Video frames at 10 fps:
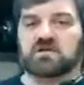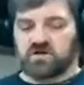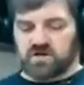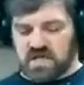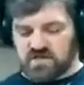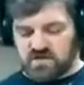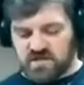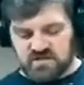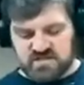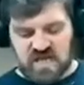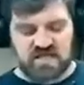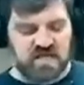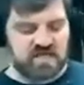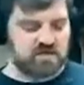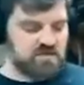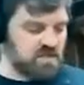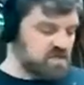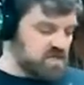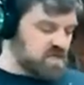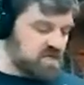go together and it'll stay together,
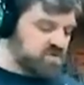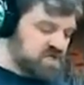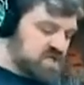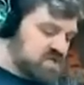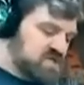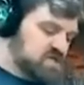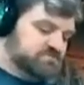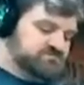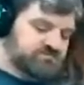and it'll be a done deal.